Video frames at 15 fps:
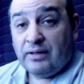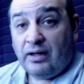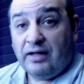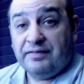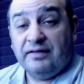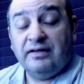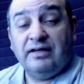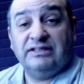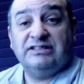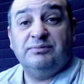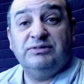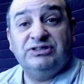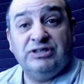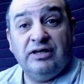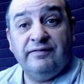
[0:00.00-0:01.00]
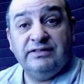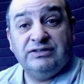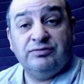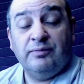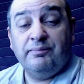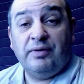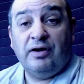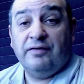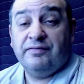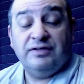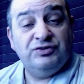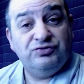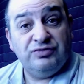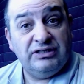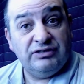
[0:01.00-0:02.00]
I think customer service from both
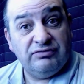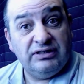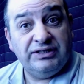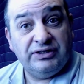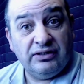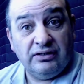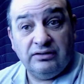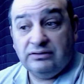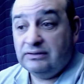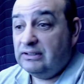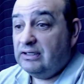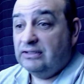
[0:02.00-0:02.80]
is really good,